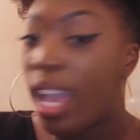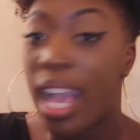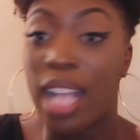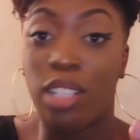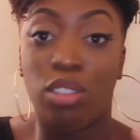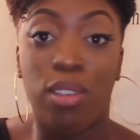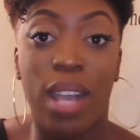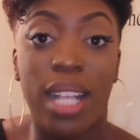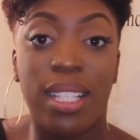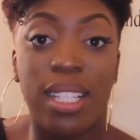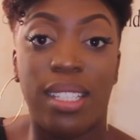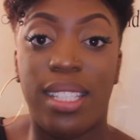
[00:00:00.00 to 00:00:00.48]

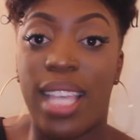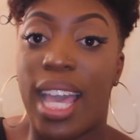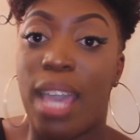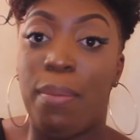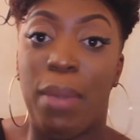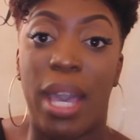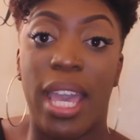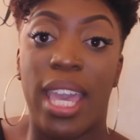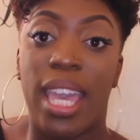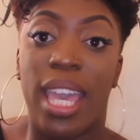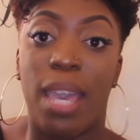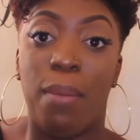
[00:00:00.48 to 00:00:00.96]
I tried to
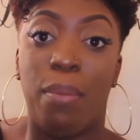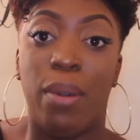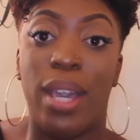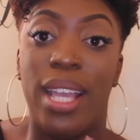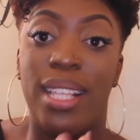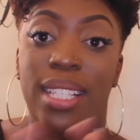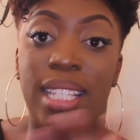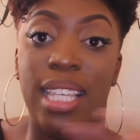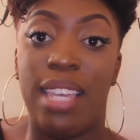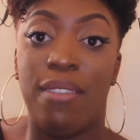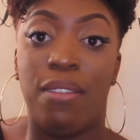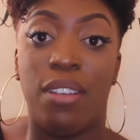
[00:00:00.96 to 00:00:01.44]
dye my hair,
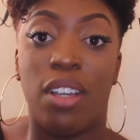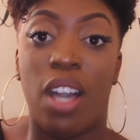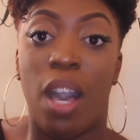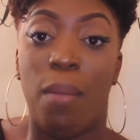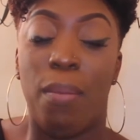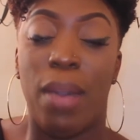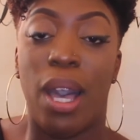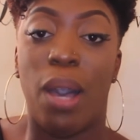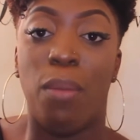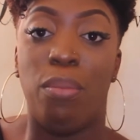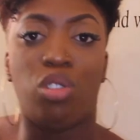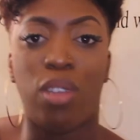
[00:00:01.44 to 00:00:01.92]
but it didn't even
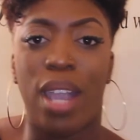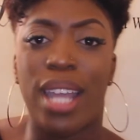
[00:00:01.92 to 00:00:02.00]
come out.